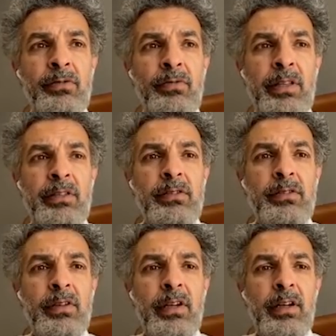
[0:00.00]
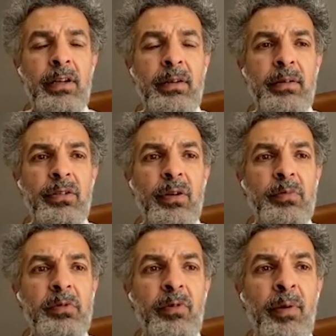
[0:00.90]
threats in
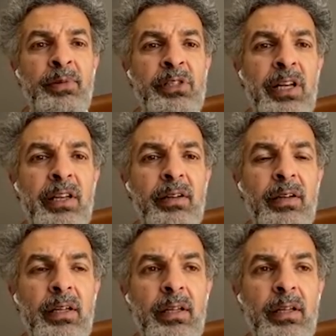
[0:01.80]
terms of representing